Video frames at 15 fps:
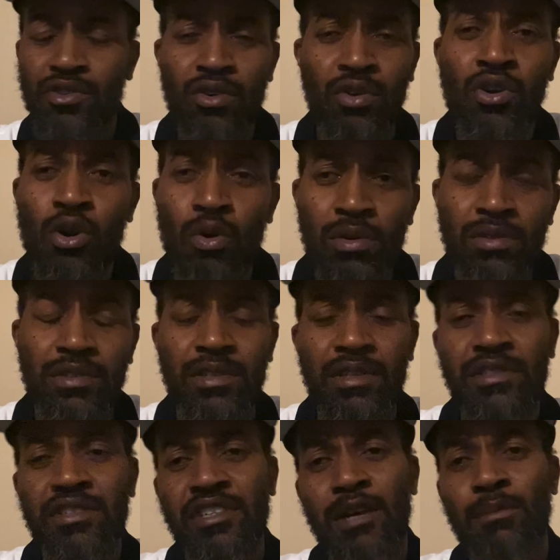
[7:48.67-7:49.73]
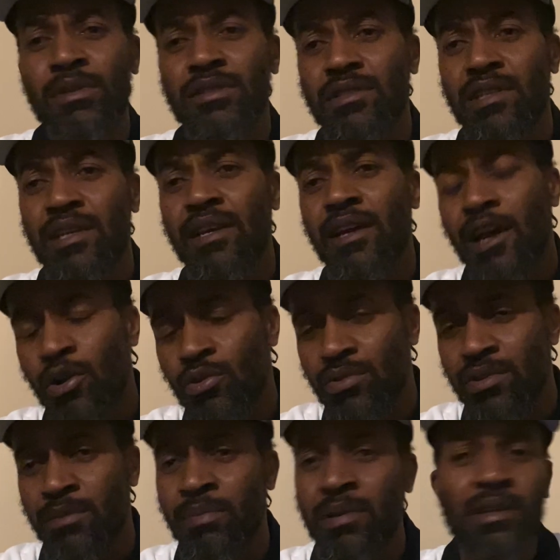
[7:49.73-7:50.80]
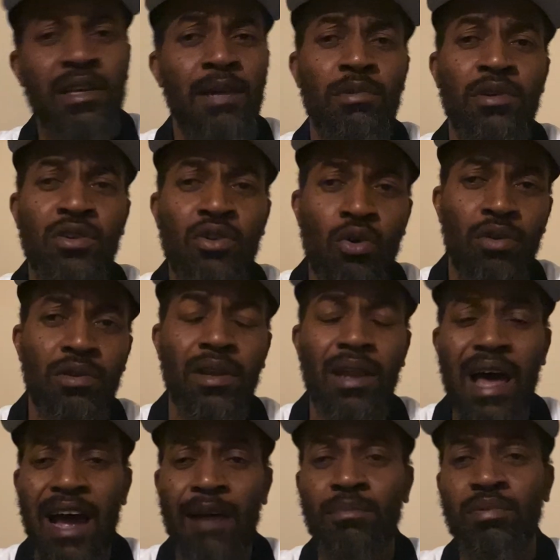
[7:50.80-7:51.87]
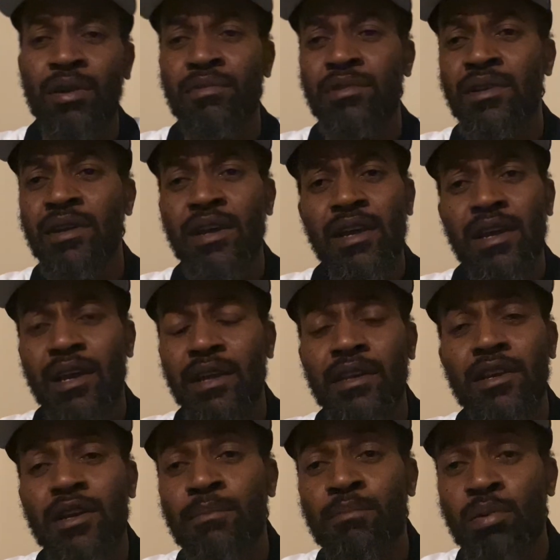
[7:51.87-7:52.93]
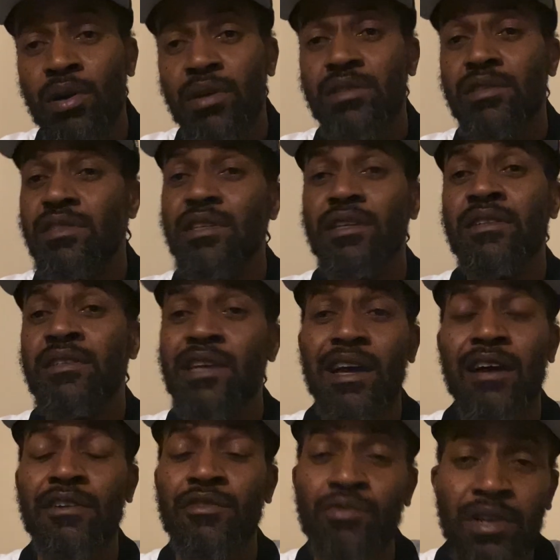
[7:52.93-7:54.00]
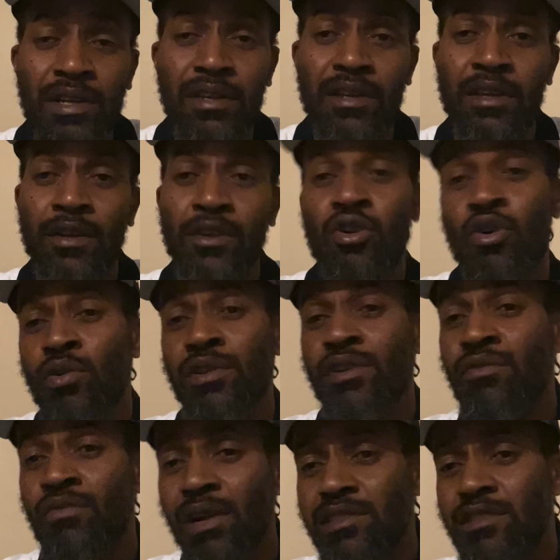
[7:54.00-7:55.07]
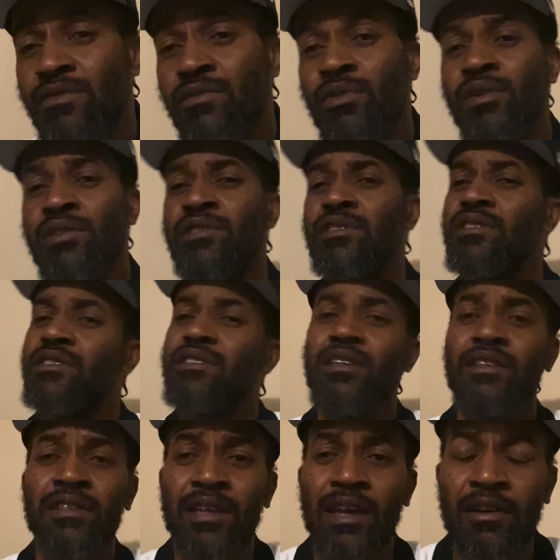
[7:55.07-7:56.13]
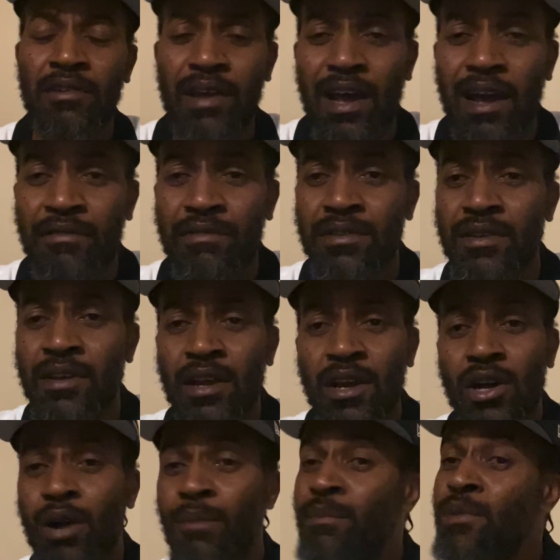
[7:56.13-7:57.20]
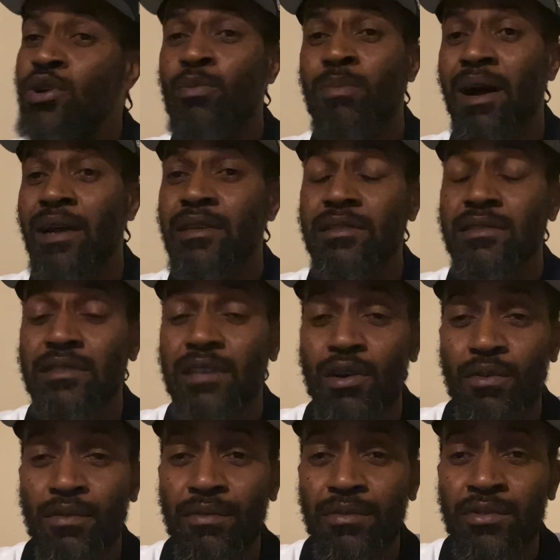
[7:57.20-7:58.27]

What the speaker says: Going to the gym and staying healthy, being able to go in the library and get a book and sitting down and reading, going in a restaurant and just sitting down and having a meal by yourself.